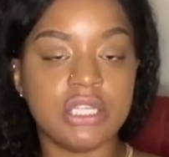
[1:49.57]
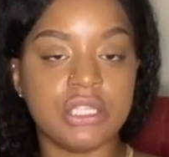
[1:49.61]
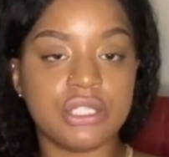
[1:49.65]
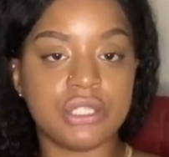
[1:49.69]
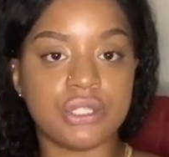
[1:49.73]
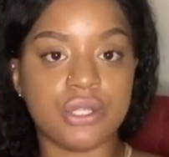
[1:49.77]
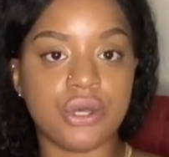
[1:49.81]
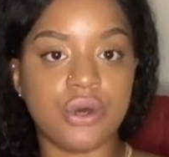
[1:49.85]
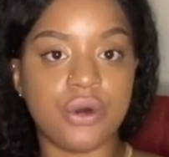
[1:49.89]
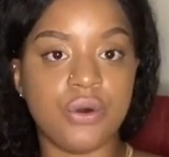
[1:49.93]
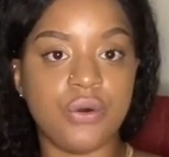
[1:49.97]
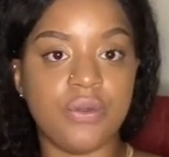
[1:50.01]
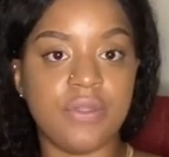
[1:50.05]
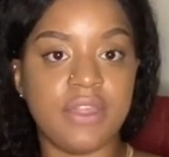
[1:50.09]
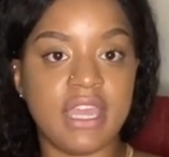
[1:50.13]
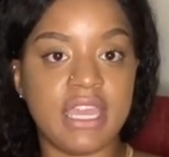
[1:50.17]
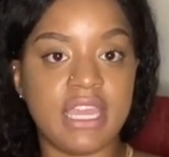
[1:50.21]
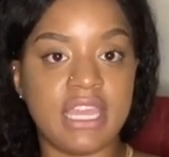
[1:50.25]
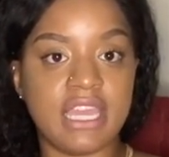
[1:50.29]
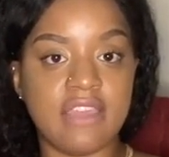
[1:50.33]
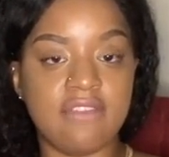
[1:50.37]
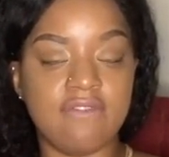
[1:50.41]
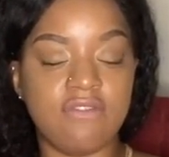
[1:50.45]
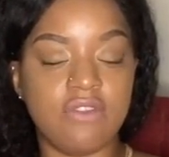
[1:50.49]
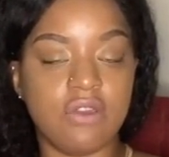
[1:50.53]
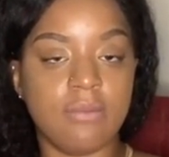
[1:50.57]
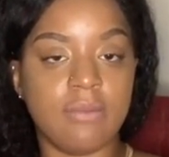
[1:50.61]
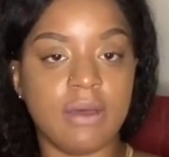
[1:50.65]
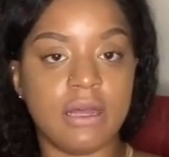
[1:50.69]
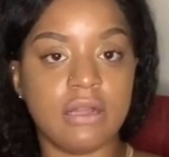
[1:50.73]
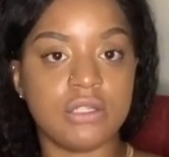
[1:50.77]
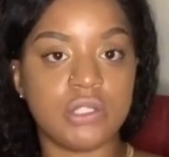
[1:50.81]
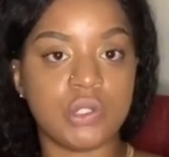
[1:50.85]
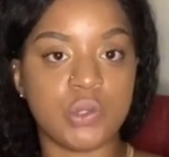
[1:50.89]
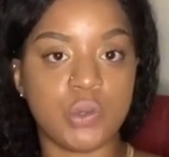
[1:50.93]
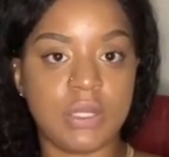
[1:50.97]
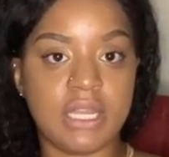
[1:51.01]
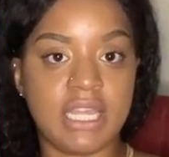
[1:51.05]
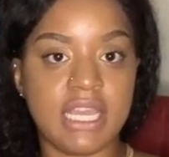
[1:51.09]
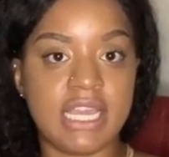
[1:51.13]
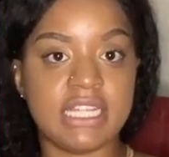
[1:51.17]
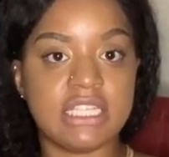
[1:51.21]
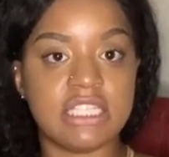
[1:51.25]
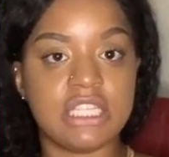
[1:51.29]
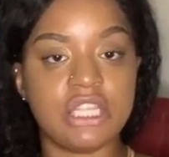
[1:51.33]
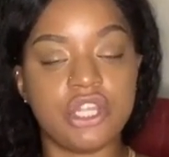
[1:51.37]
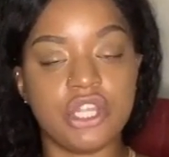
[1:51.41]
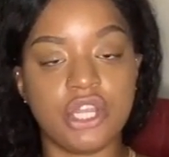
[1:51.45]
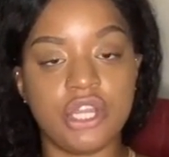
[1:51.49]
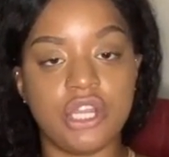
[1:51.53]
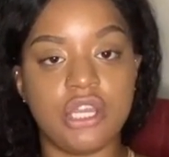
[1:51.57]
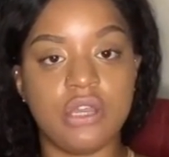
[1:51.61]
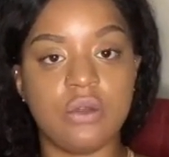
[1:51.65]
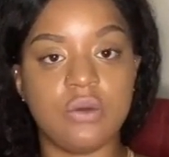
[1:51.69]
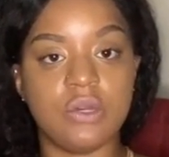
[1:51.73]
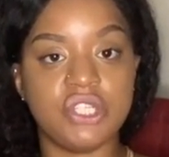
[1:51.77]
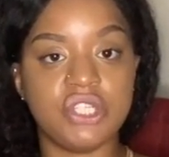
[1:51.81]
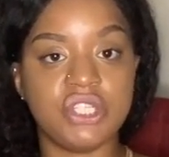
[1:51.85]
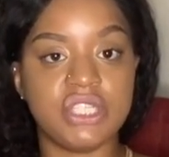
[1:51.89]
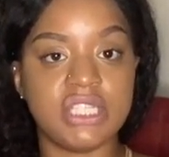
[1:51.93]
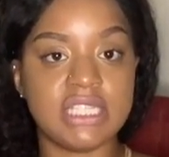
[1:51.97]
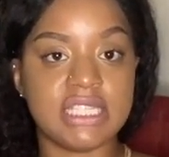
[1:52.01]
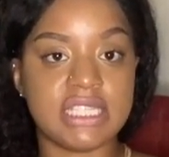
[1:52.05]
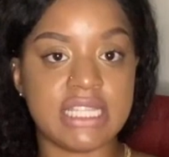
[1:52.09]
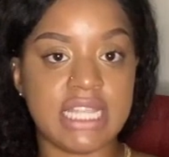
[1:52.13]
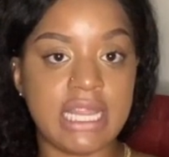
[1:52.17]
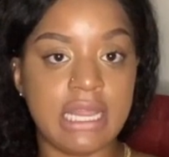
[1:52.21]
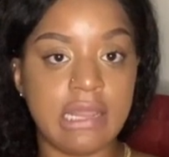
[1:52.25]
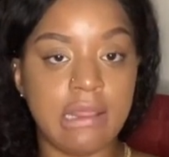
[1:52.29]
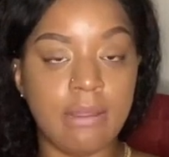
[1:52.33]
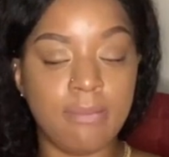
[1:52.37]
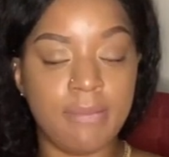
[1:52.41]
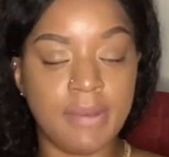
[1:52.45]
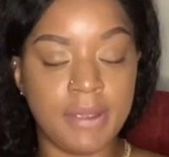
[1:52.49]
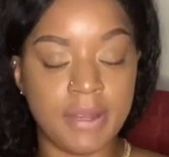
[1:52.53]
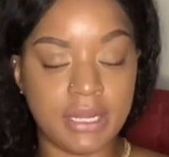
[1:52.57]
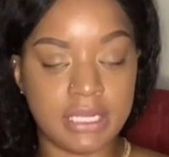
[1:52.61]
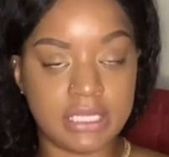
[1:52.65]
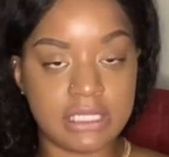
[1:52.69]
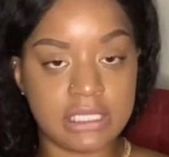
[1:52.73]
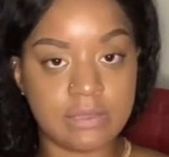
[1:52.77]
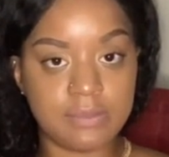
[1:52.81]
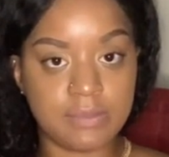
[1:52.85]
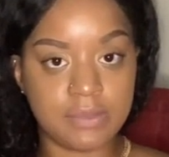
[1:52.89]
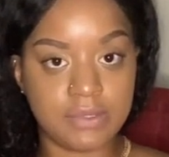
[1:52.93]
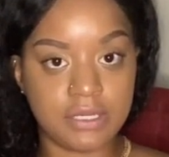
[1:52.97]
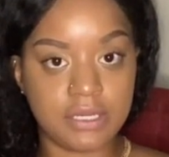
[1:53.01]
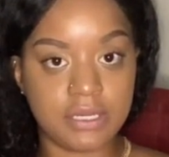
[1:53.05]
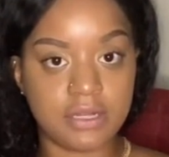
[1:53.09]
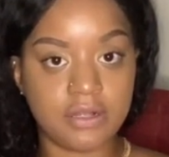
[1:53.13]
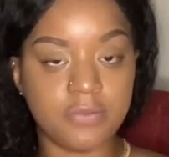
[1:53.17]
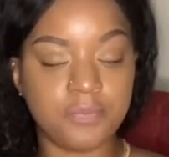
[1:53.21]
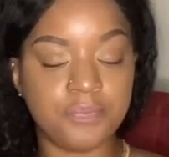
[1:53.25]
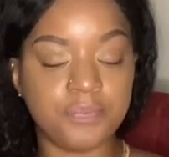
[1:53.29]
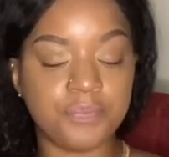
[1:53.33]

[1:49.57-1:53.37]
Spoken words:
So they give you about 28 to 30 questions in the Barron's book.